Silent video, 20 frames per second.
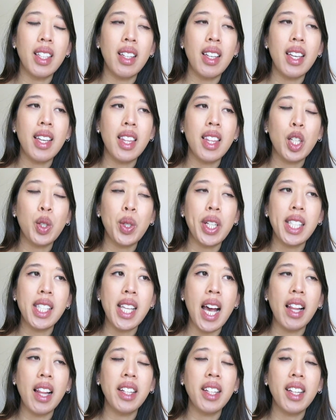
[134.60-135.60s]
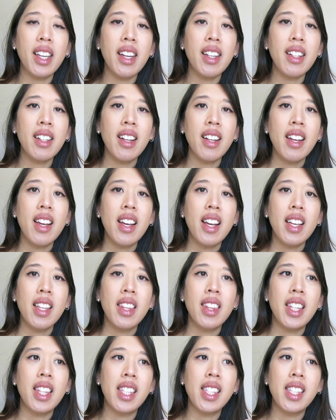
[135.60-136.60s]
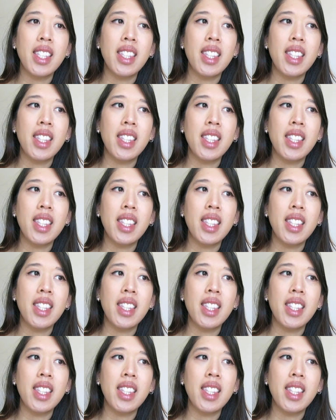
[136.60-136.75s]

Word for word: eat the Greek salad again, the